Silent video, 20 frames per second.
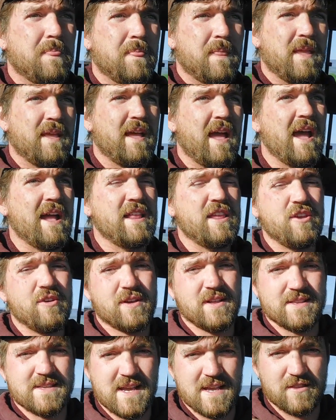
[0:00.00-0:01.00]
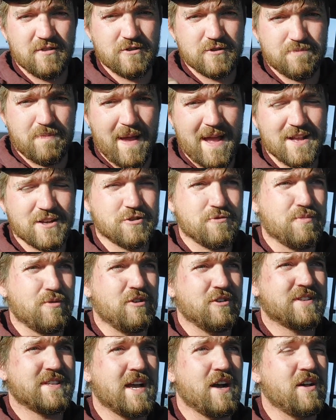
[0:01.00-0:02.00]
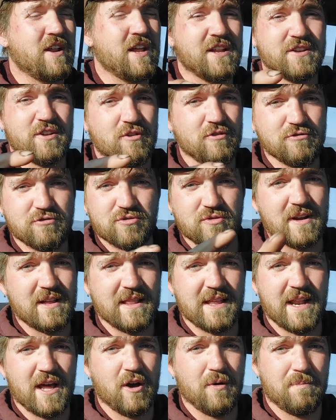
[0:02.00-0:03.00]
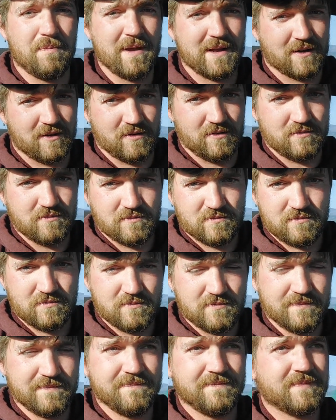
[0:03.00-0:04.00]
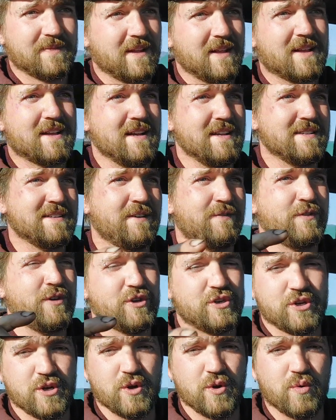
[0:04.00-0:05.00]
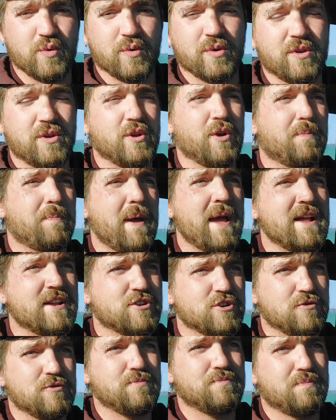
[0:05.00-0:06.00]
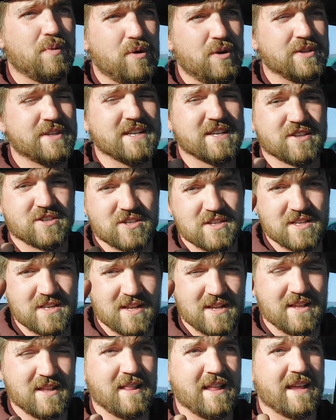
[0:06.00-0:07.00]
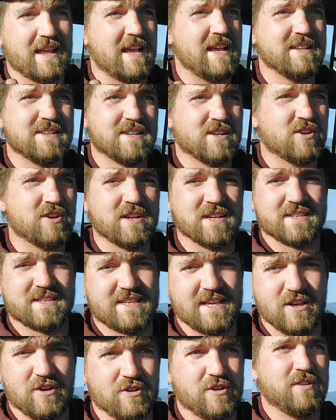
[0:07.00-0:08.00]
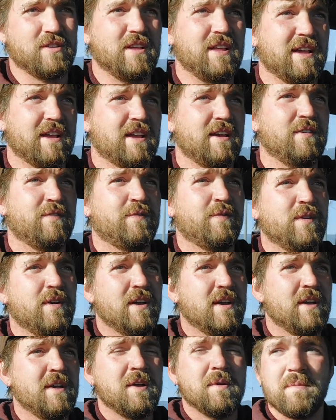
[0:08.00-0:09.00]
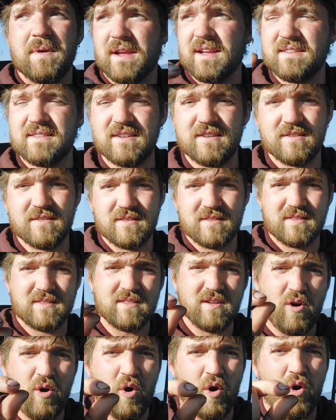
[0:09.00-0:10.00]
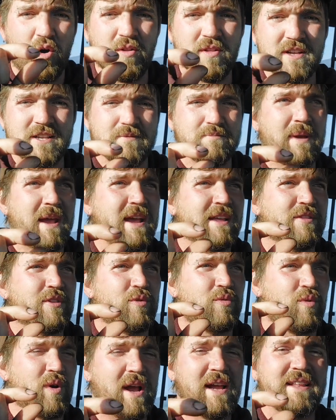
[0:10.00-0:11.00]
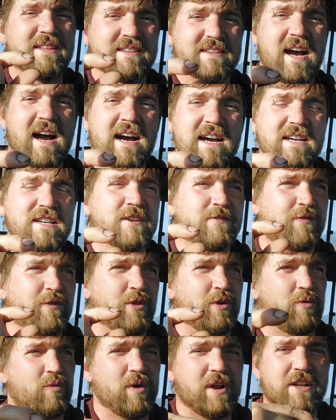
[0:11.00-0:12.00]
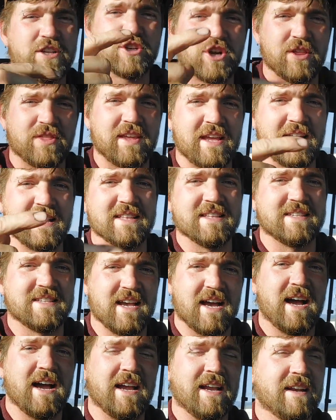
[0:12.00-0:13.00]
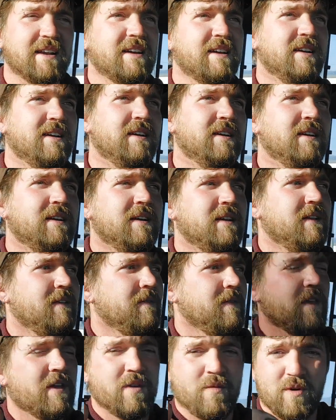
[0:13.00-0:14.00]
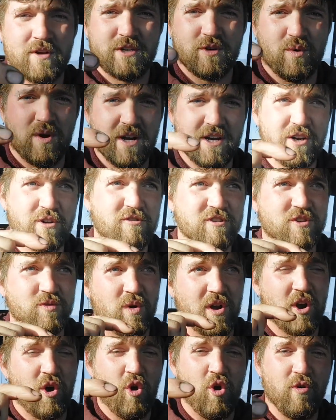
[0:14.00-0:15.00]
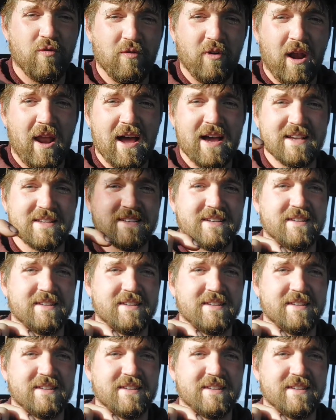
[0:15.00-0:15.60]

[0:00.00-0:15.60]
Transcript: And you can take those banjo bolts out and don't drill it out bigger. Because if you do, your banjo bolt isn't going to seal. Because the hole is made the right size for the ridge on the inside. What you want to do is you want to ovalize it.